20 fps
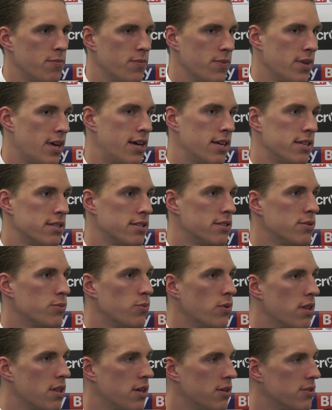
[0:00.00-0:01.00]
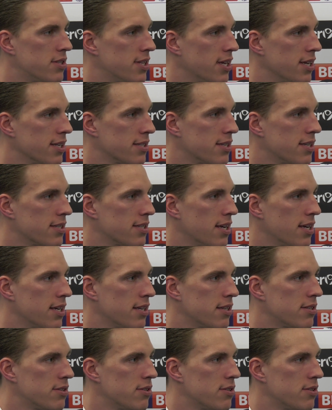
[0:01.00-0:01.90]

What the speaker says: Yes, one of those things, isn't it?